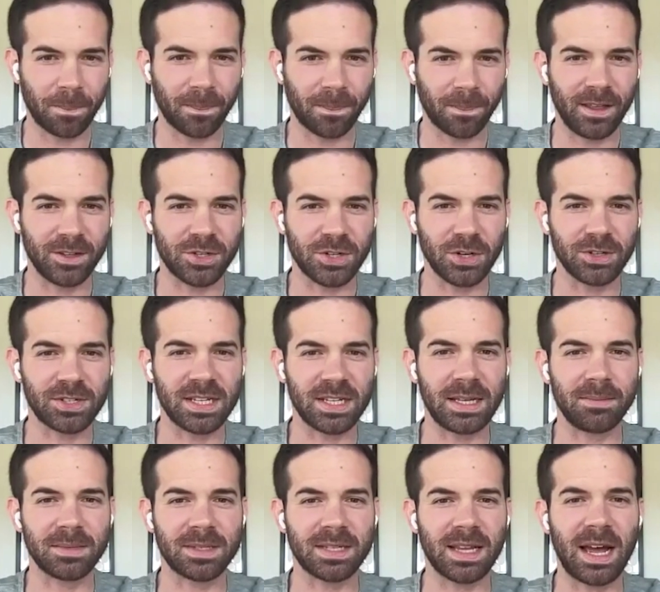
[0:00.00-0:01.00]
It sure
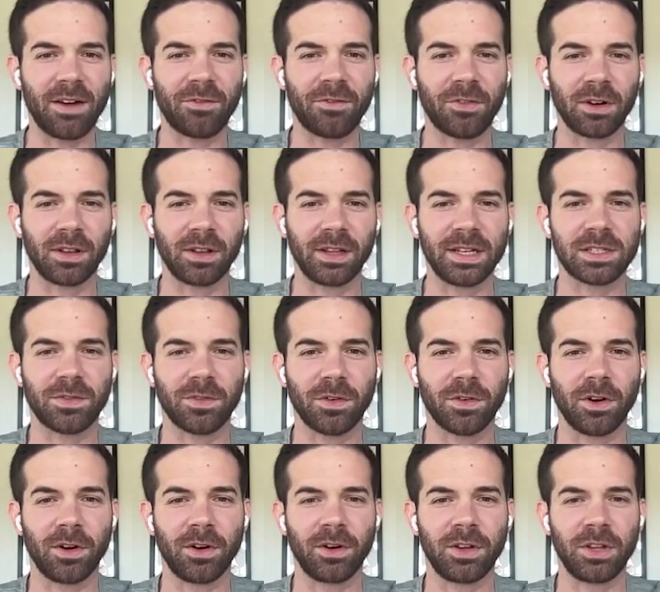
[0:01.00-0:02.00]
seems effortless
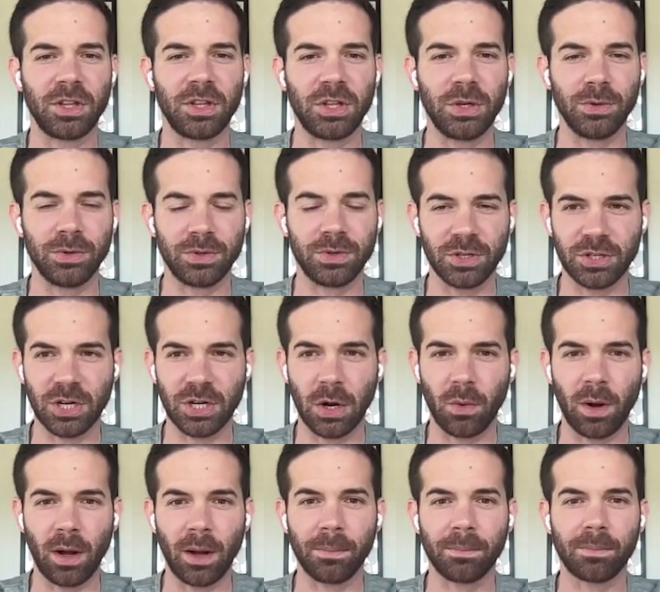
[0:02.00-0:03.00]
for yeah. you to
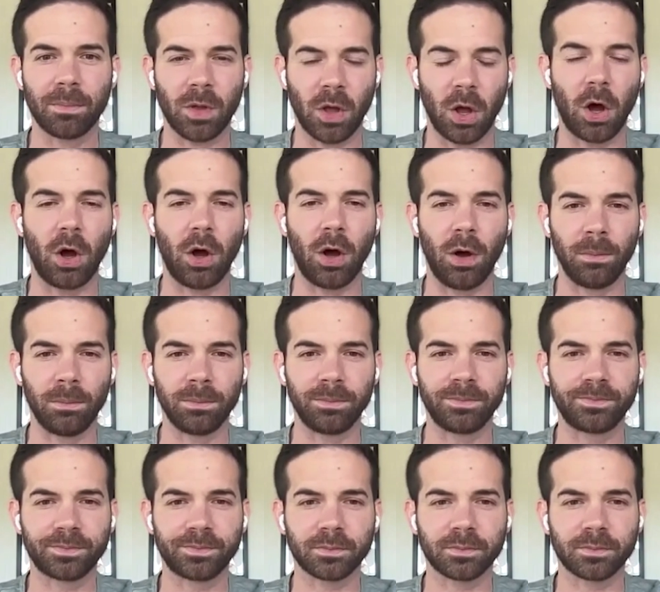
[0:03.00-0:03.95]
show up calm.